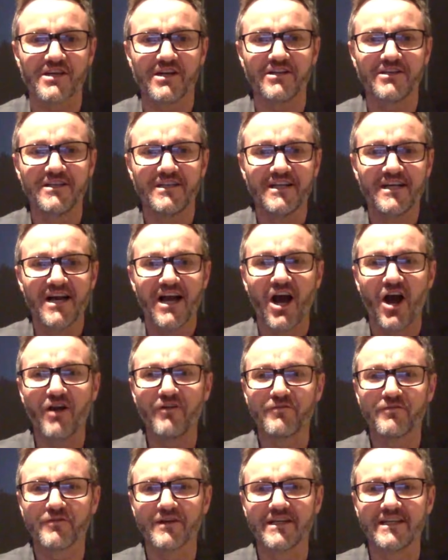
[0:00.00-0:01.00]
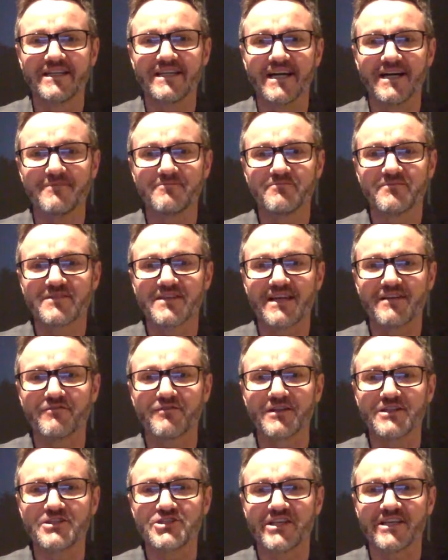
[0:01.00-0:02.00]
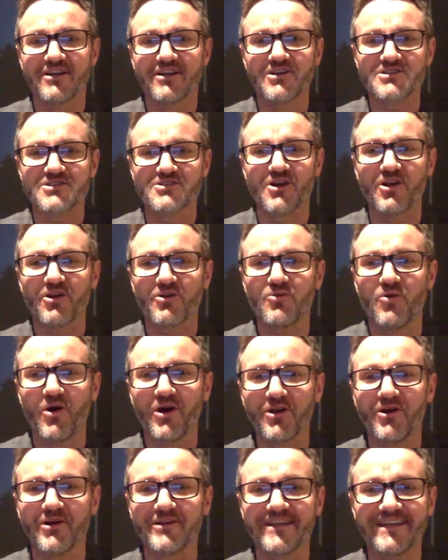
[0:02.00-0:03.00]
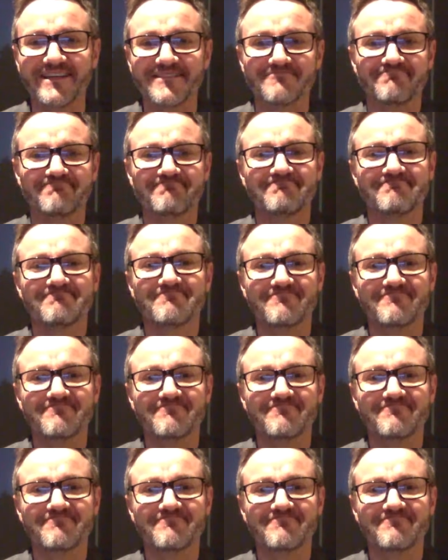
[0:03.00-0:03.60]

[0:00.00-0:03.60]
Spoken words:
So hopefully, thankfully, Chennai's not quite like that.